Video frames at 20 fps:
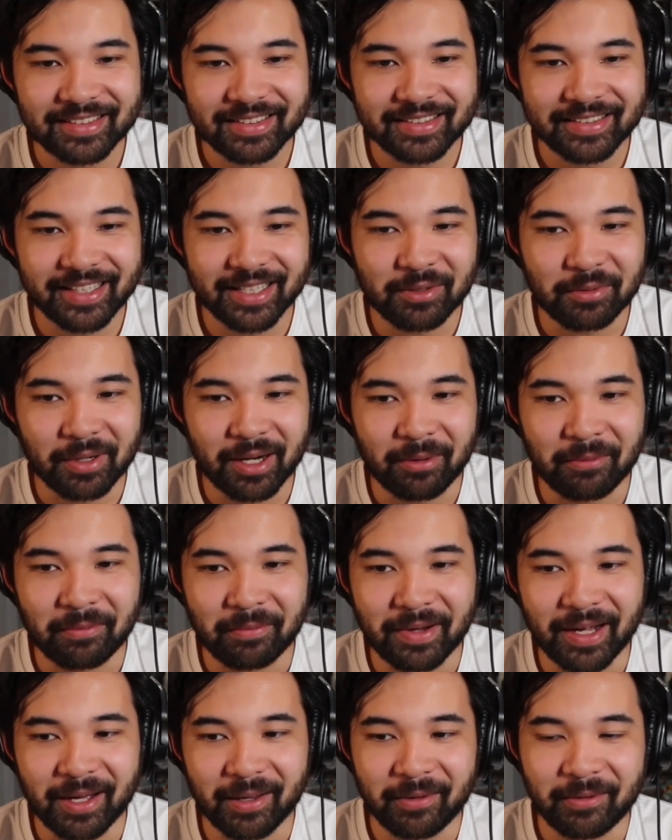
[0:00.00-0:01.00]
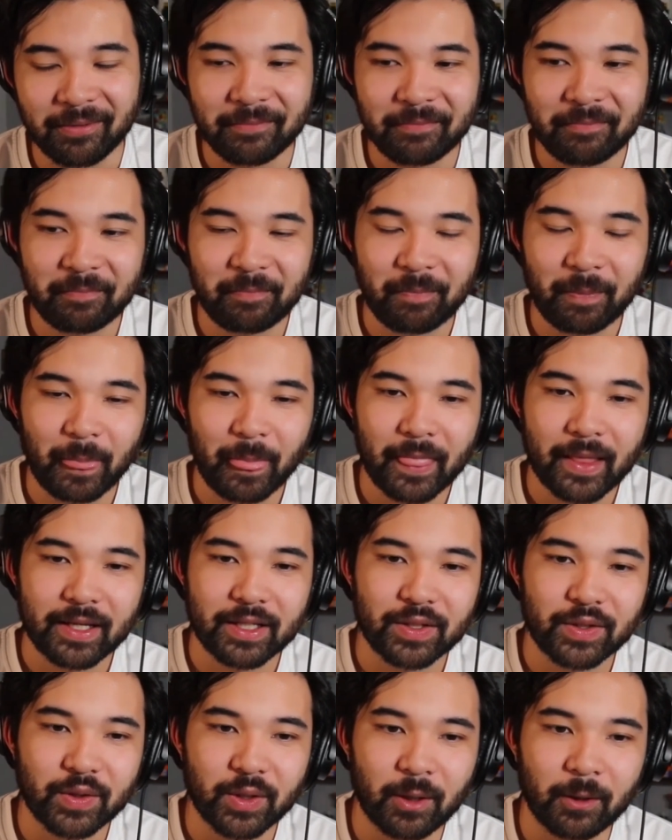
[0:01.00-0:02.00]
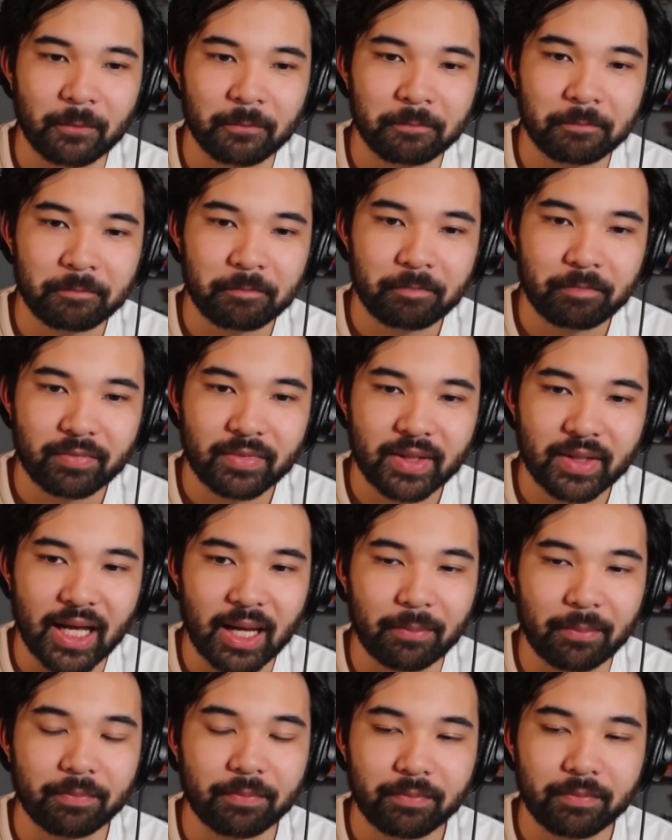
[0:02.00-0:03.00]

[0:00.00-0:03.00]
That's what I'm about. So, yeah.